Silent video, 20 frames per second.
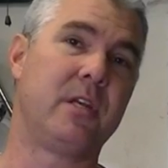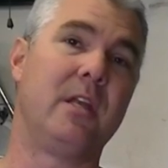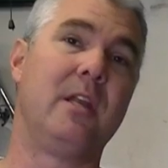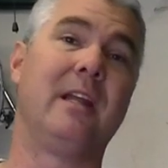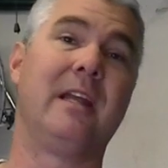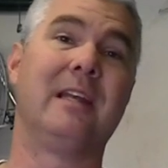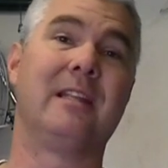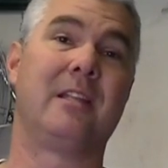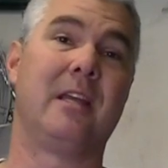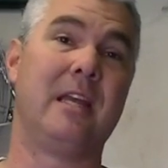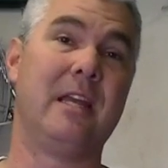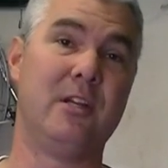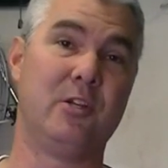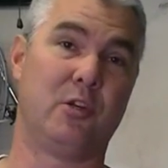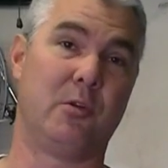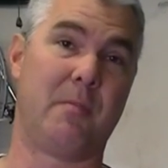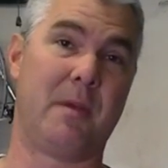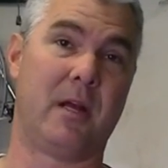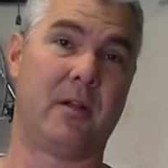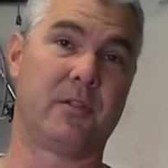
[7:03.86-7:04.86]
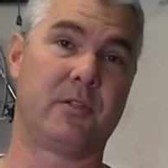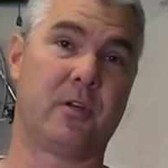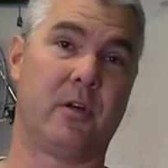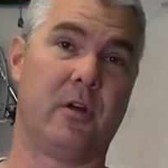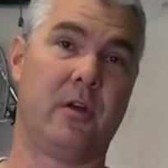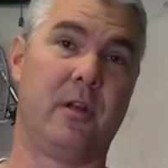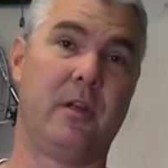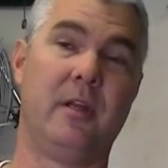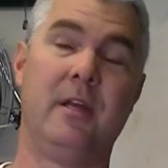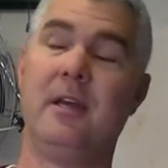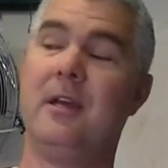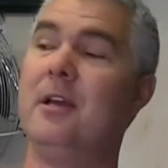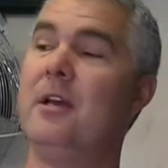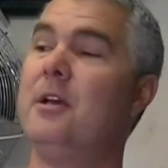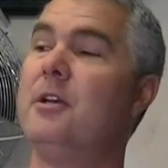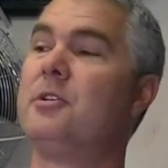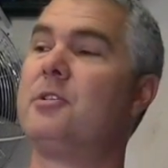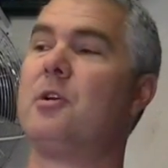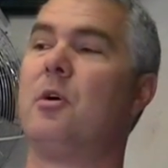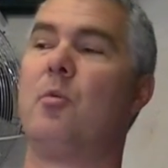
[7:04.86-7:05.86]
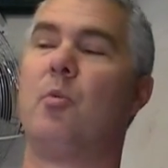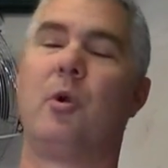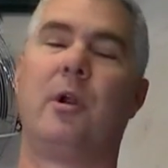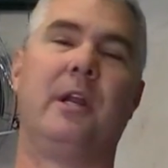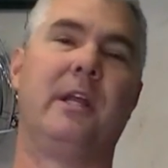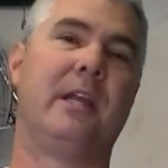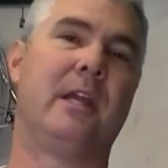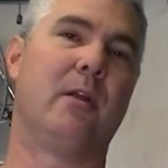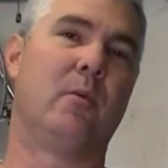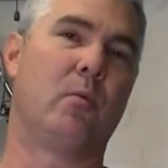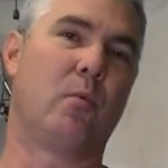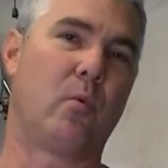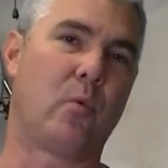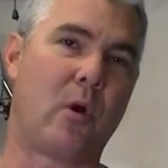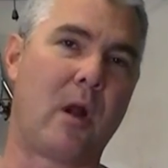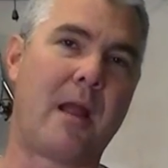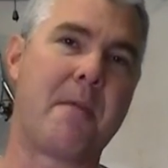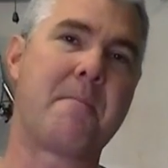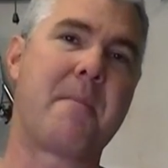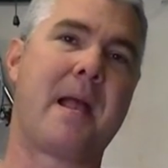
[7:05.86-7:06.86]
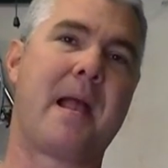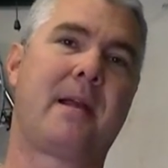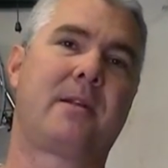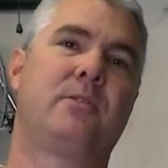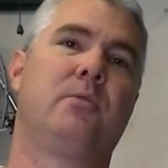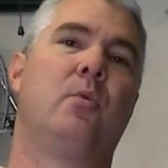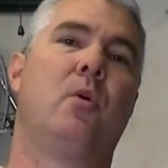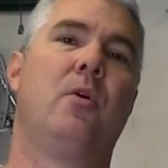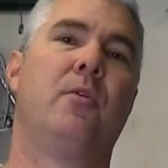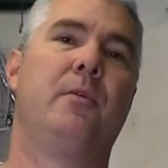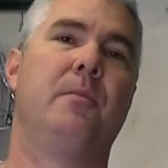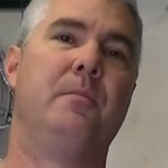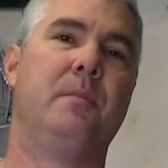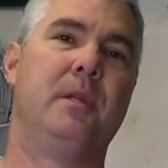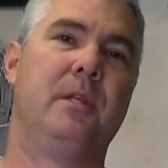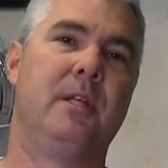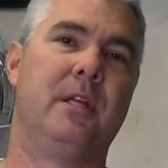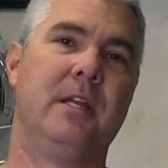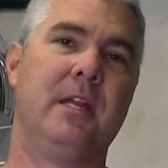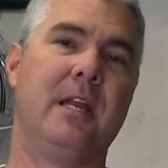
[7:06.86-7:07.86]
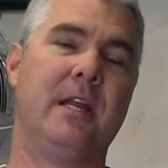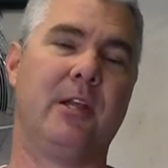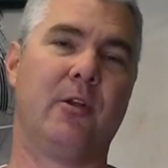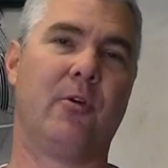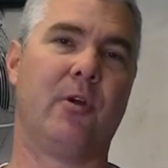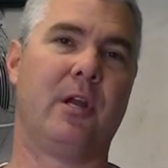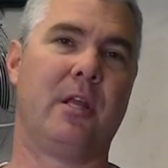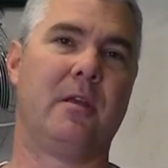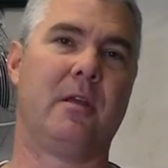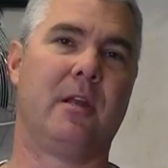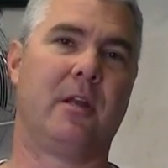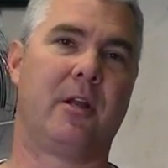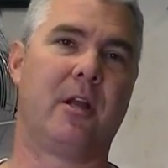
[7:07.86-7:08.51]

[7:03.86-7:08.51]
in, and get the engine mounts on. So we're going to get right back to all the nitty-gritty in a